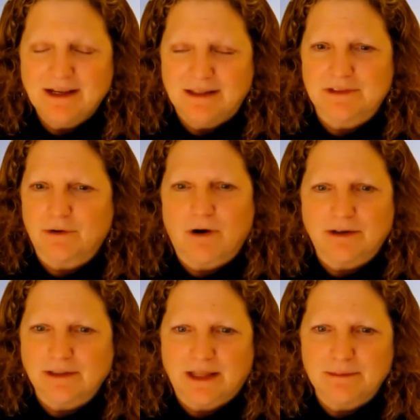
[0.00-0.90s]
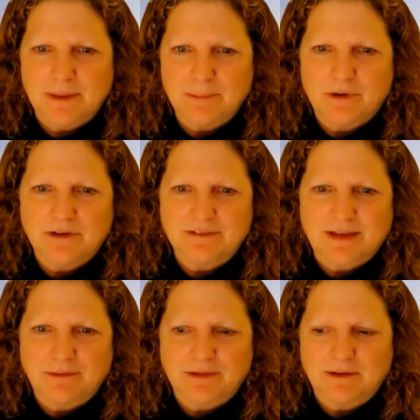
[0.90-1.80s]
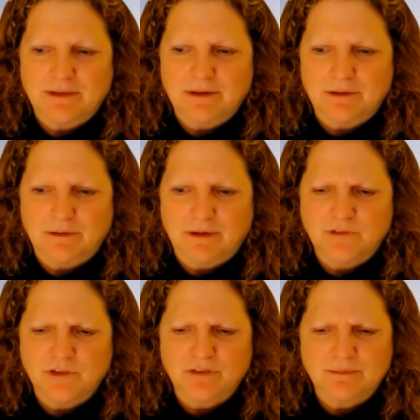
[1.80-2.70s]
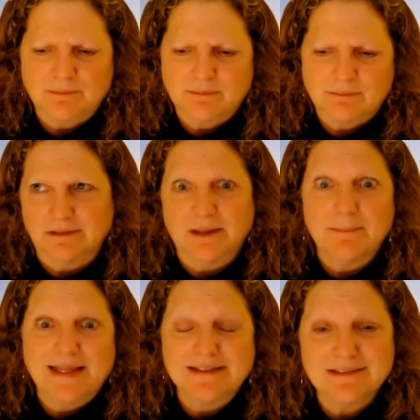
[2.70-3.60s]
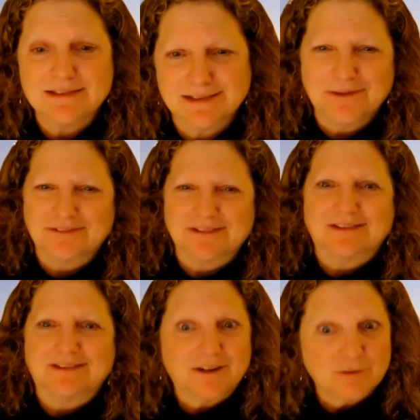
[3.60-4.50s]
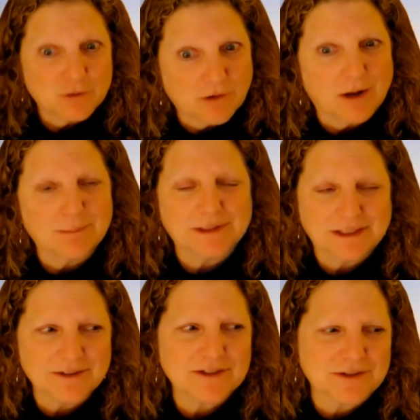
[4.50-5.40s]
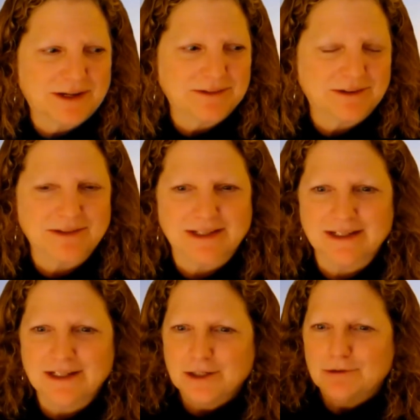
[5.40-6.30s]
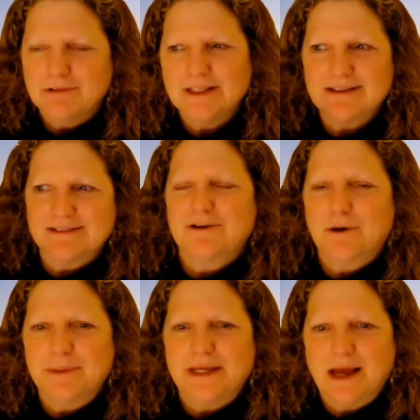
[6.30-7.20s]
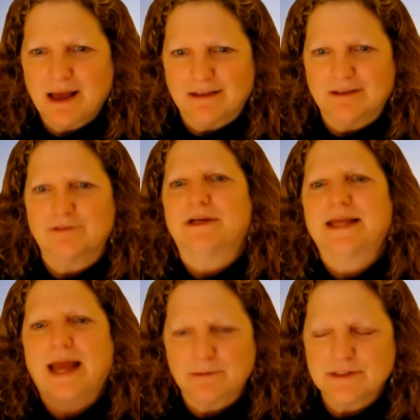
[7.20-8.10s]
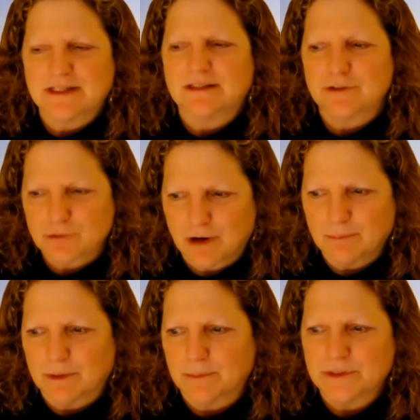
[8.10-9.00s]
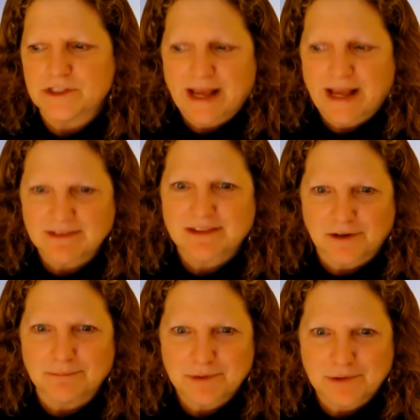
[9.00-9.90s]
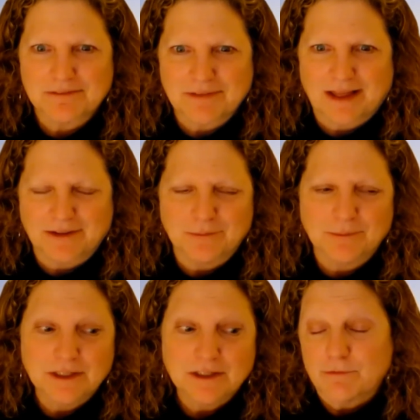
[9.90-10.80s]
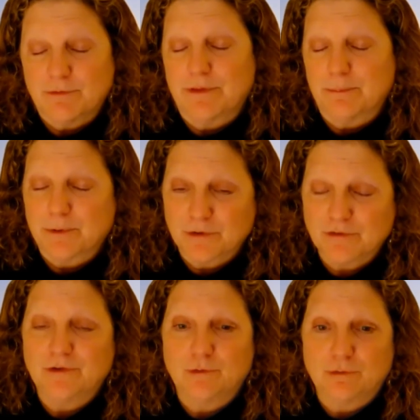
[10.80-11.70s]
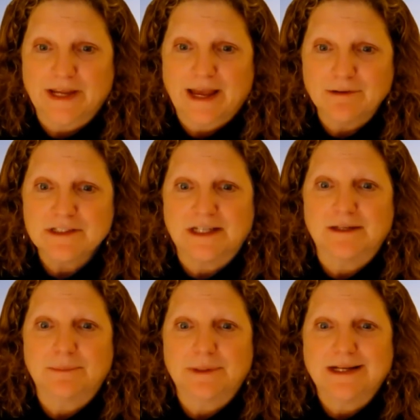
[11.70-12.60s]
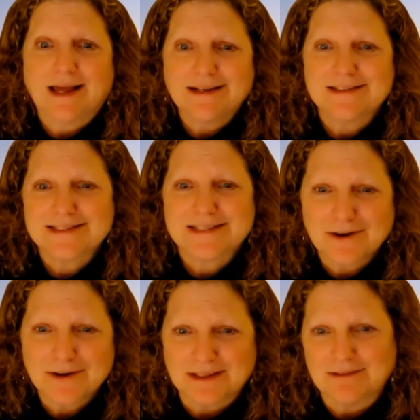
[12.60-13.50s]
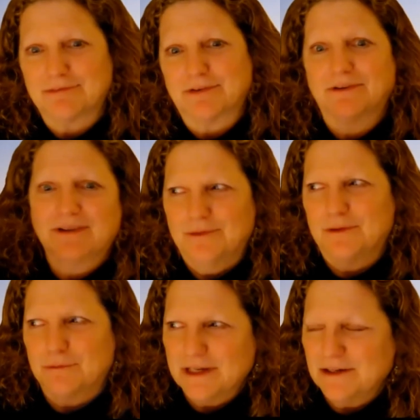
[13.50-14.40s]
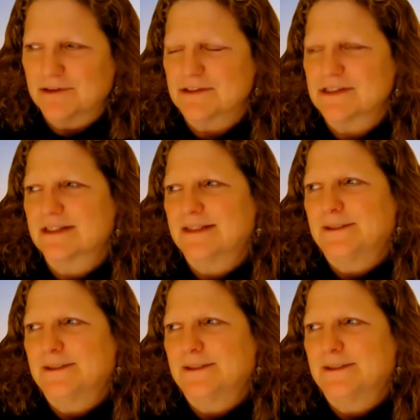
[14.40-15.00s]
And there are a lot of memoirs out there that are just laments. There's a lot of trauma literature out there that really doesn't go beyond recounting the trauma, which has therapeutic value for the person who's recounting it, but not necessarily for the readers.